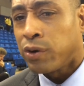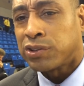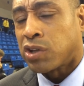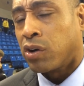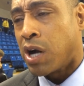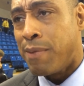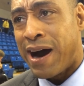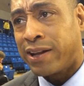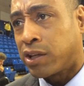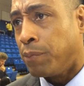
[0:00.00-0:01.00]
We're just going to come
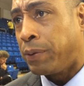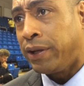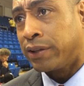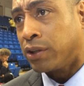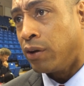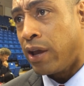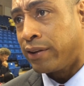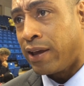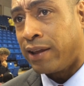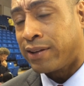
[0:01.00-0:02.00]
out and compete
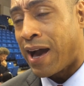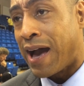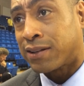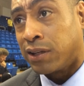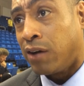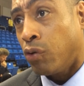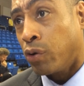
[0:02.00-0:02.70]
at the highest level.